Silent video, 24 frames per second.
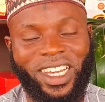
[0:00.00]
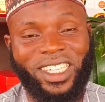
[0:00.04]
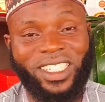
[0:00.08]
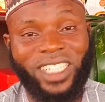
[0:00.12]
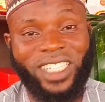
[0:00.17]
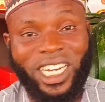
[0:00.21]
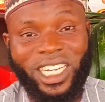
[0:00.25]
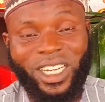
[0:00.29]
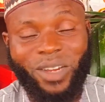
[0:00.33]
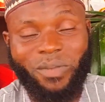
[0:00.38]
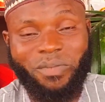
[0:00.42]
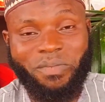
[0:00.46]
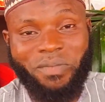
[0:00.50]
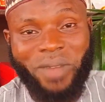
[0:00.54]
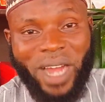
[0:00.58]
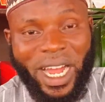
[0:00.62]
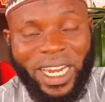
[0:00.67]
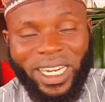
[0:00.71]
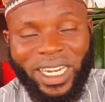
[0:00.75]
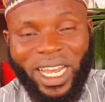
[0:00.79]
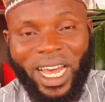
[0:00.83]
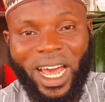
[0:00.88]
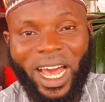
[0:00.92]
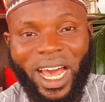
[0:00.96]
the
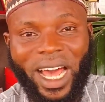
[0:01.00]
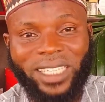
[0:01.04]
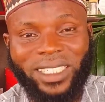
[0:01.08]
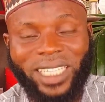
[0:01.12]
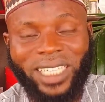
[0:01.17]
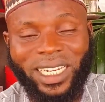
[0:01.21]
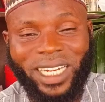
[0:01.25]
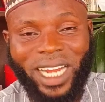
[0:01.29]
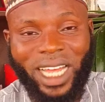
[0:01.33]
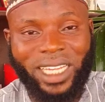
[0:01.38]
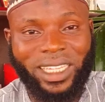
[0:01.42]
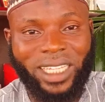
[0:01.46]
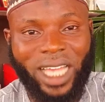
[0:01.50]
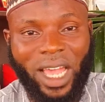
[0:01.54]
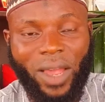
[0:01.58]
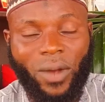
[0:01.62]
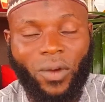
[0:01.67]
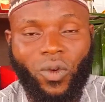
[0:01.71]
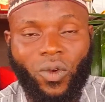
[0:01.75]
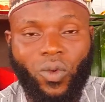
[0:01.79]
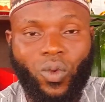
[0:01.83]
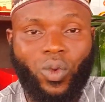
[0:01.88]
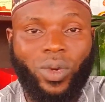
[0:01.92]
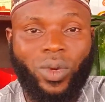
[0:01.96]
demand as at that
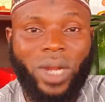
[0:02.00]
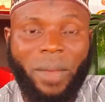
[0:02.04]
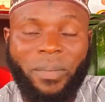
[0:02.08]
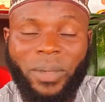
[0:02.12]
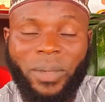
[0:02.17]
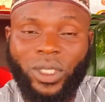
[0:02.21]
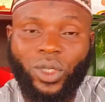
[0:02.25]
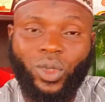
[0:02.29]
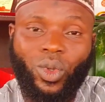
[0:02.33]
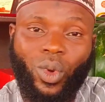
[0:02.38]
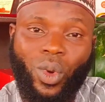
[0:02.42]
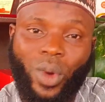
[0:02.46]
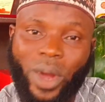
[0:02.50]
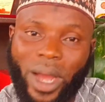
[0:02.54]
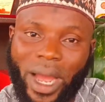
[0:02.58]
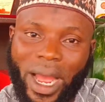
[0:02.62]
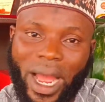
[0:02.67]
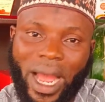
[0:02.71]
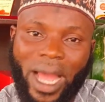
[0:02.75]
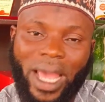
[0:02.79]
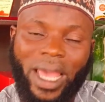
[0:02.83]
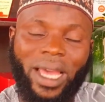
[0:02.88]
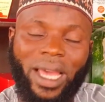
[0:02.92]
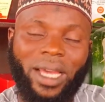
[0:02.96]
time would have been so
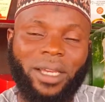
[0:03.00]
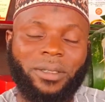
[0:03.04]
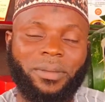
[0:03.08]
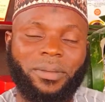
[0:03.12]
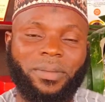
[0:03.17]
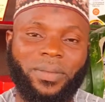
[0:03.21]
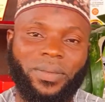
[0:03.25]
higher,